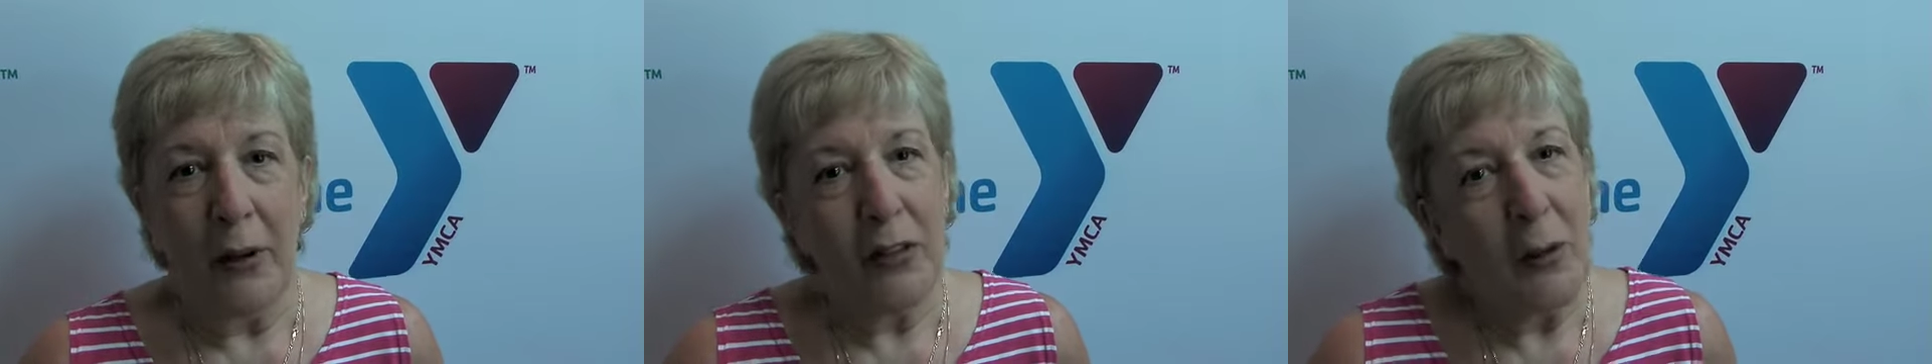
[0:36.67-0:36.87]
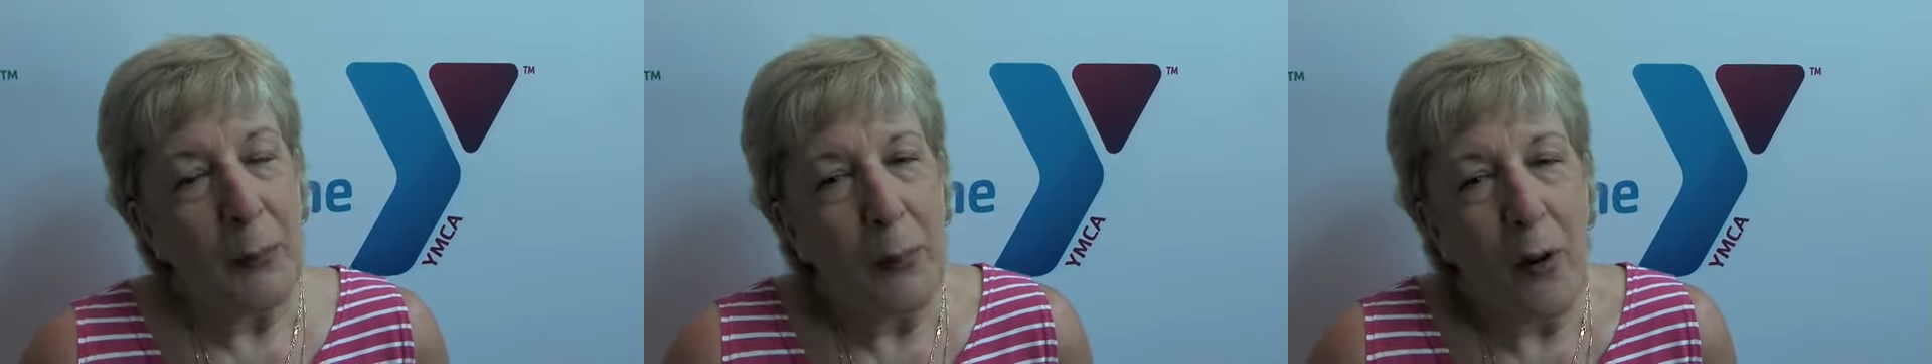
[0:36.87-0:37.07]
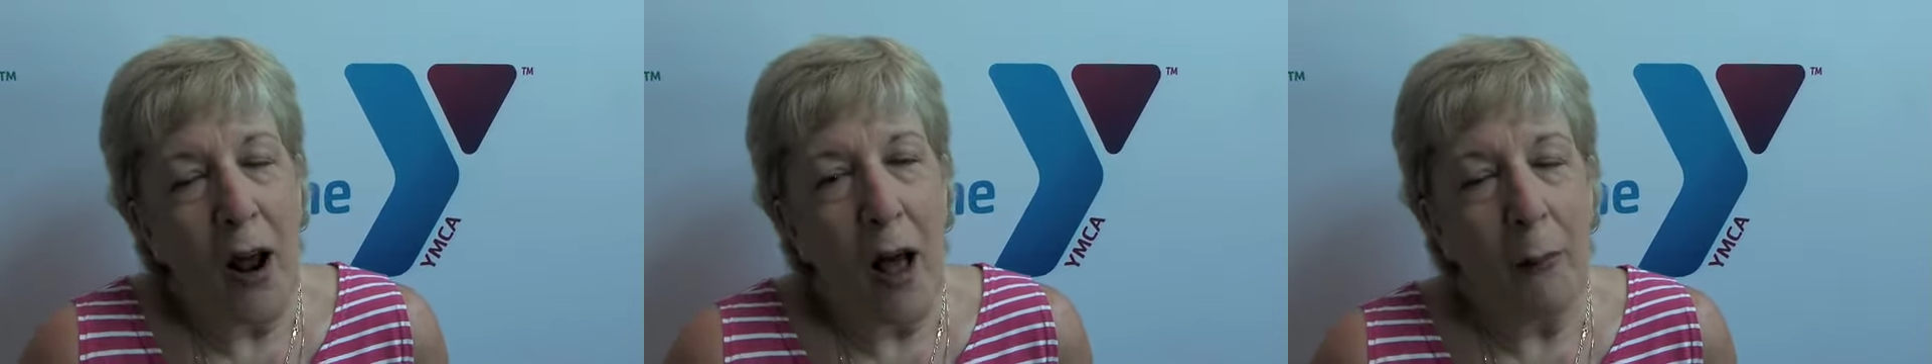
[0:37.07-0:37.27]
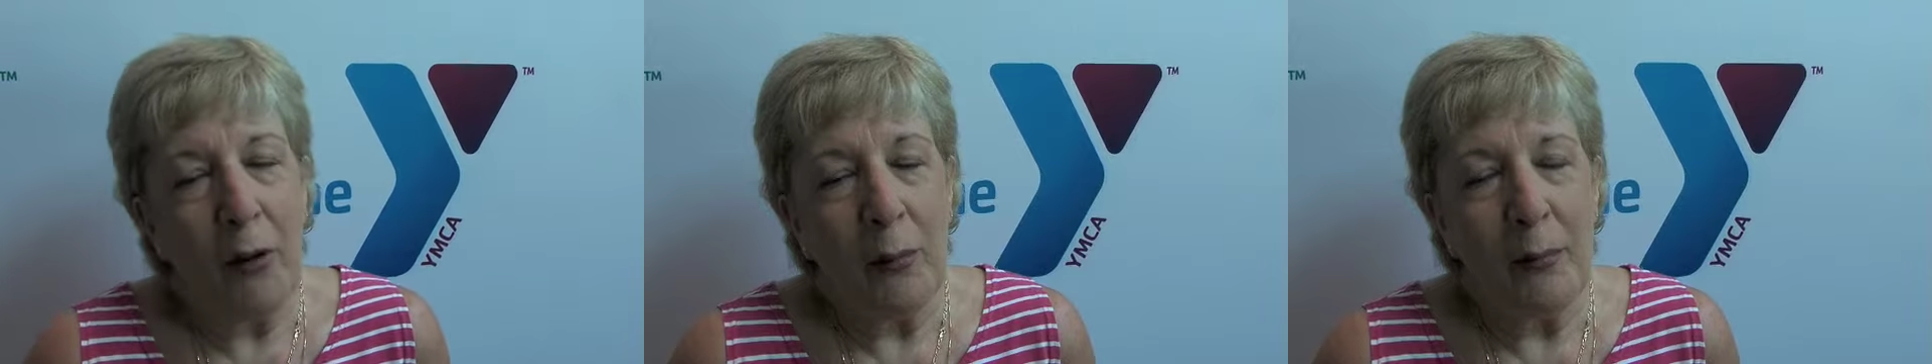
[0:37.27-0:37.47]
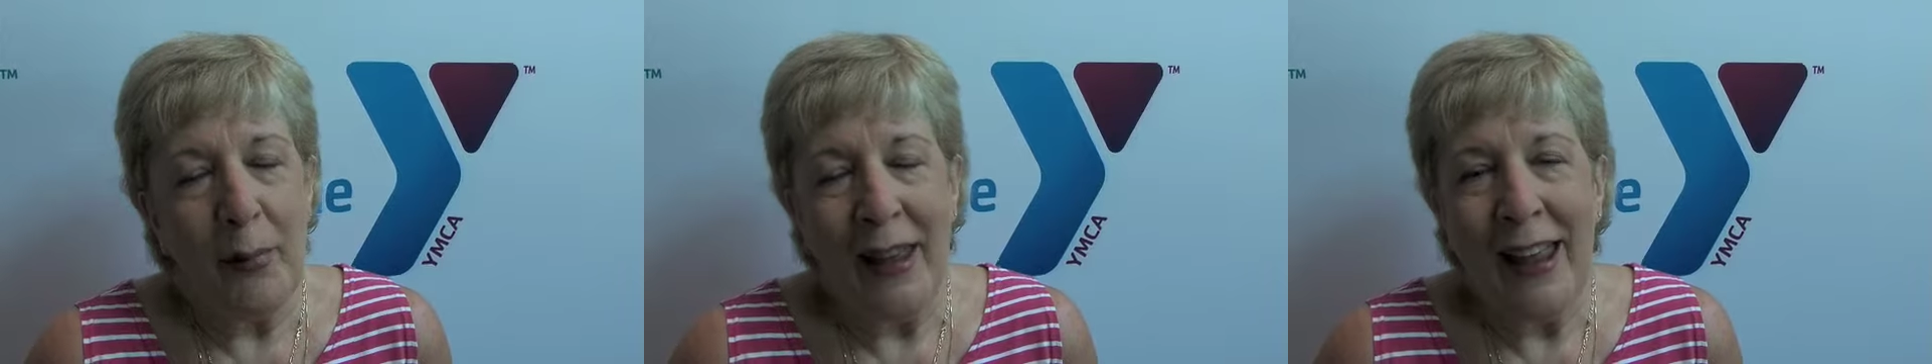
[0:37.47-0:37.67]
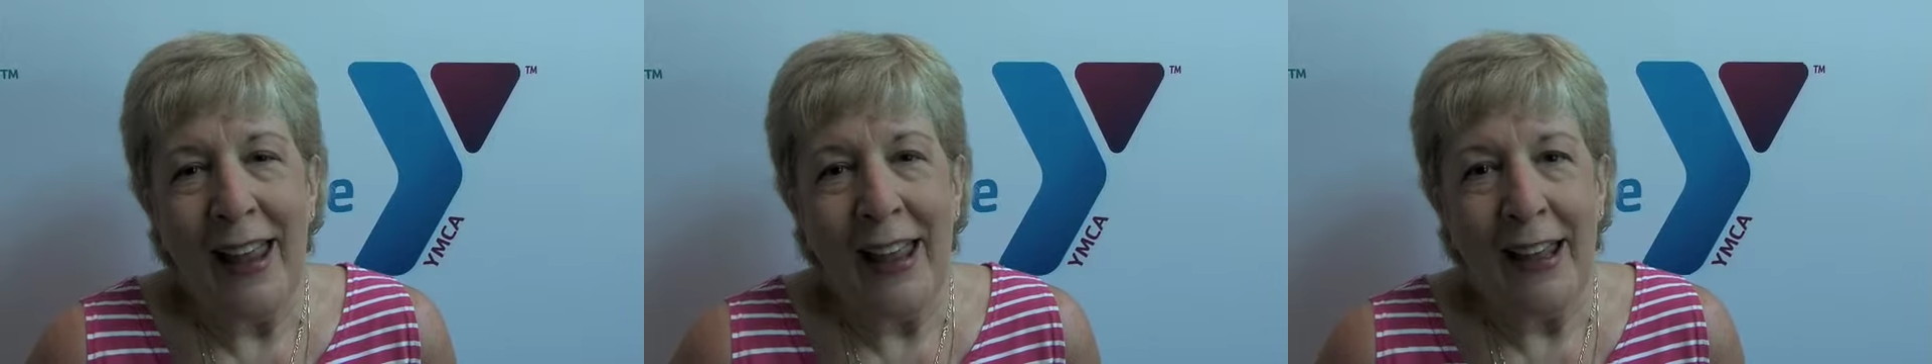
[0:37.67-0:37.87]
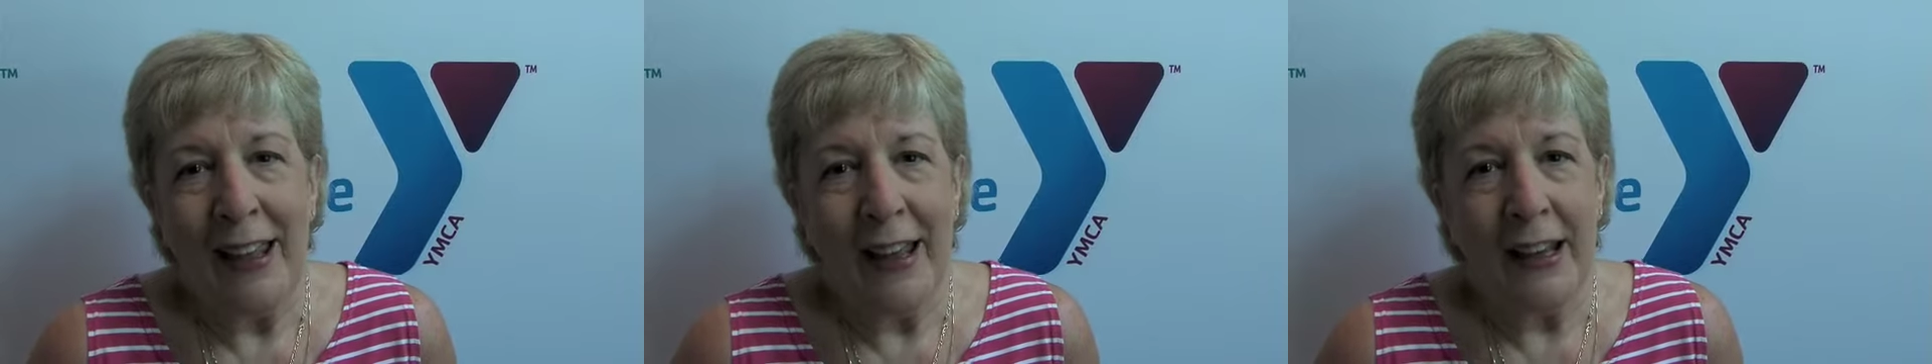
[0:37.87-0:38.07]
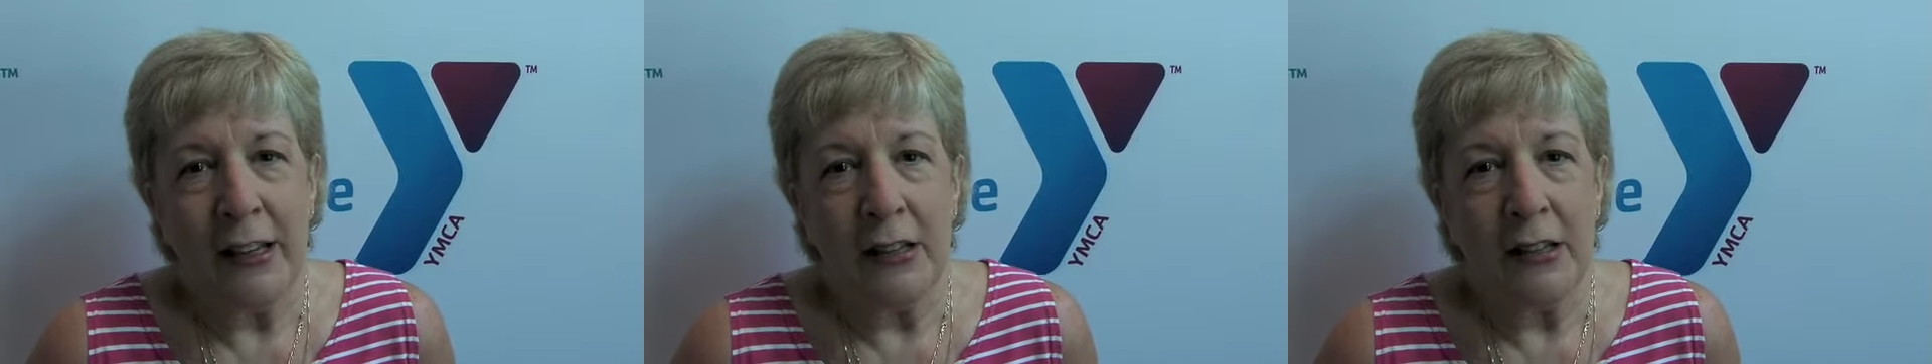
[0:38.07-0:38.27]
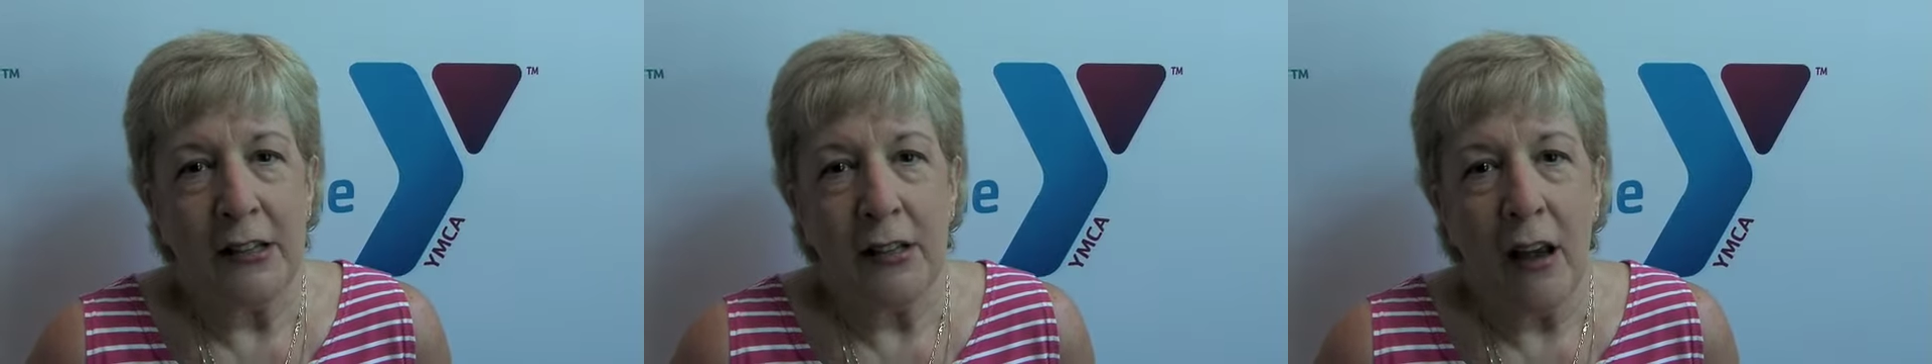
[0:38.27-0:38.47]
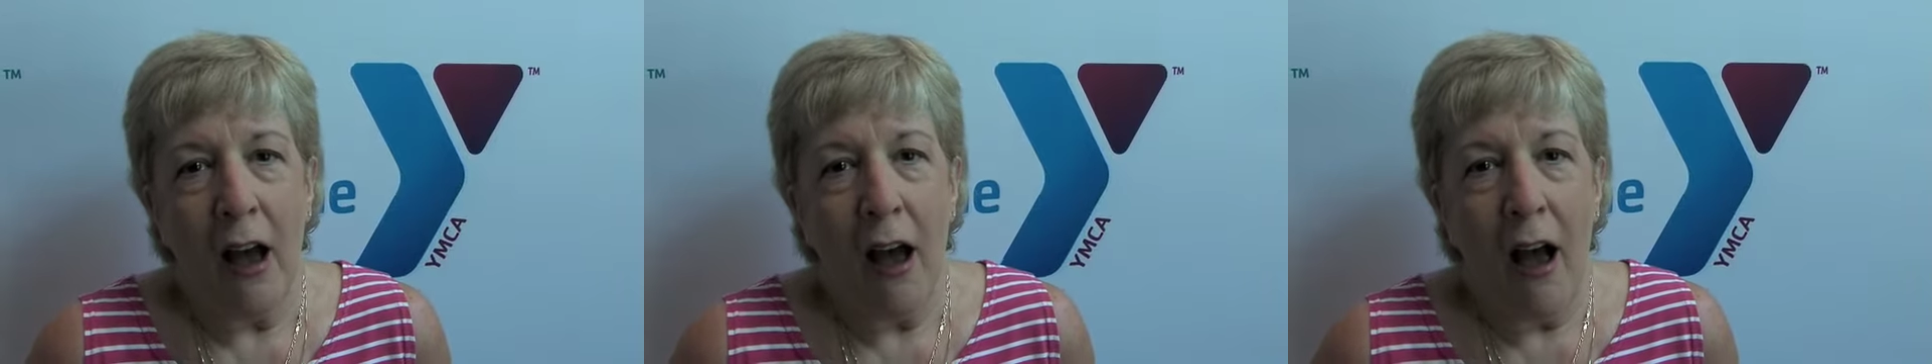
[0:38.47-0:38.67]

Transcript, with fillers: but the problem being is